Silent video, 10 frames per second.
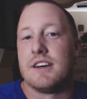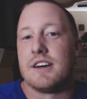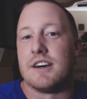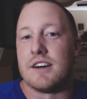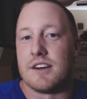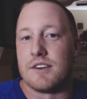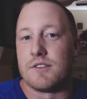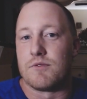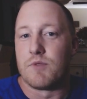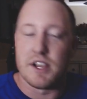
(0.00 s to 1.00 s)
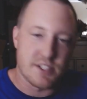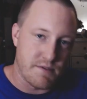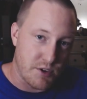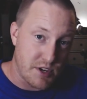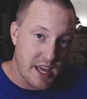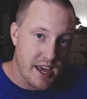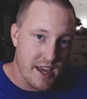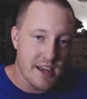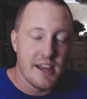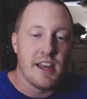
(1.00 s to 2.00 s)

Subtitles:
rest of your day,